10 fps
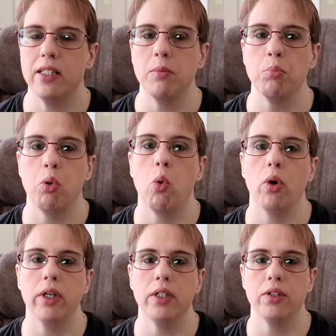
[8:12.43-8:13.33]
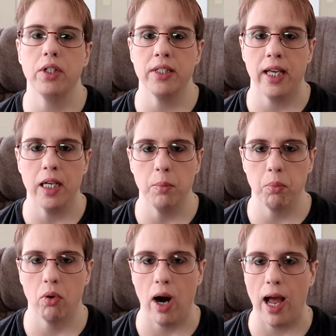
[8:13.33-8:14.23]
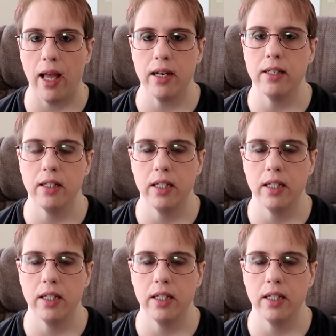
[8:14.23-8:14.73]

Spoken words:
important to take pride